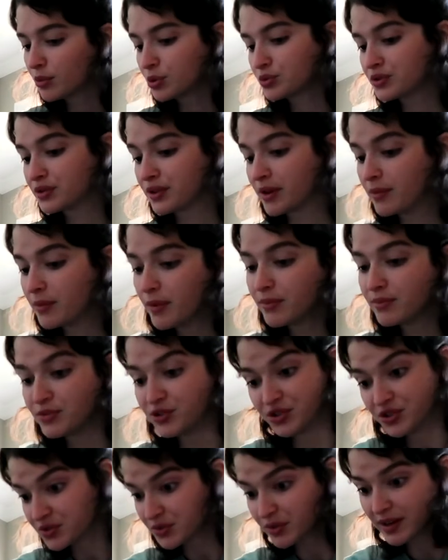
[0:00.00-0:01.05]
Most of the time I'm
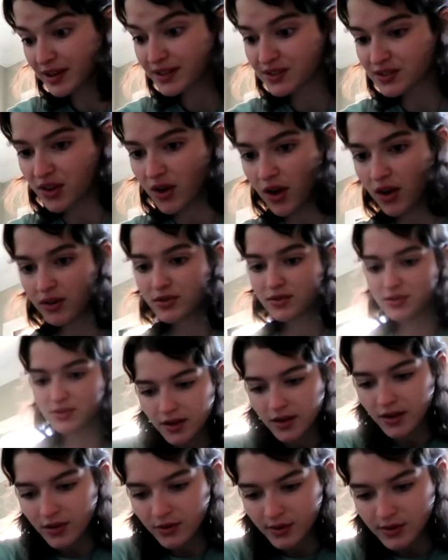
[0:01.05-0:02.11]
just wearing socks.
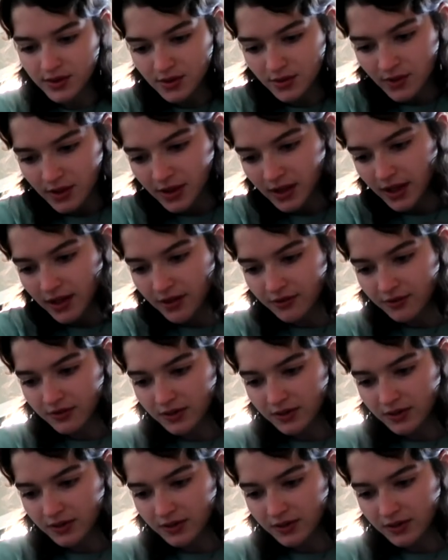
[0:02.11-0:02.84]
And I always wear like a